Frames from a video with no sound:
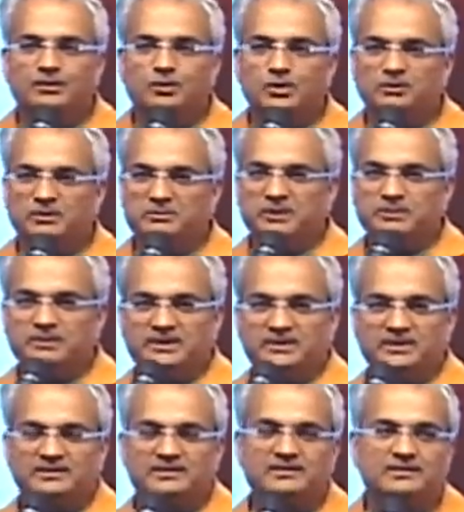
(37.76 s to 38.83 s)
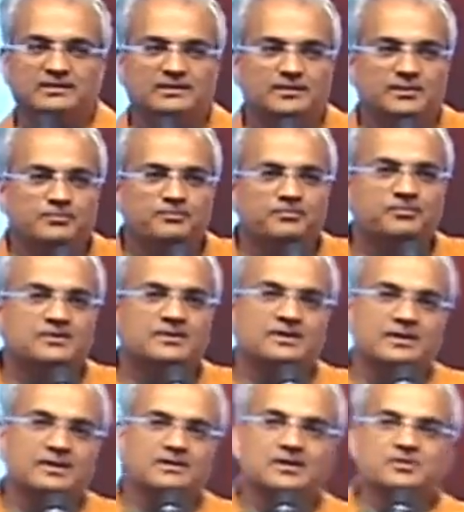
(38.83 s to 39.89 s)
What do we mean by that?
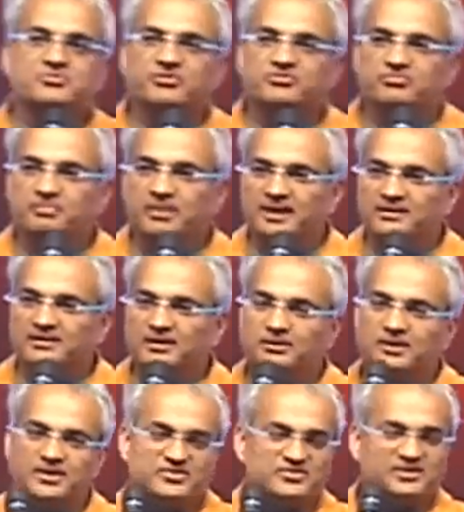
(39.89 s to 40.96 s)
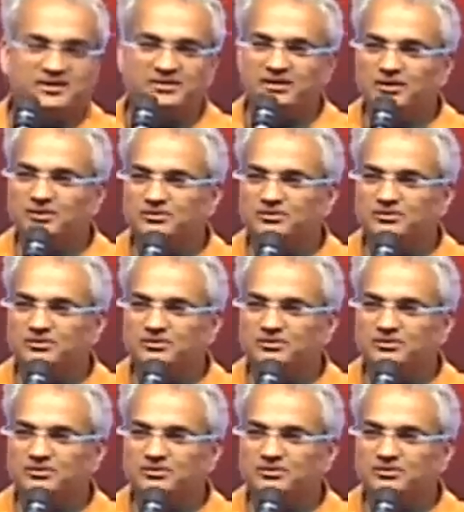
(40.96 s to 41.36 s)
In terms of background, I started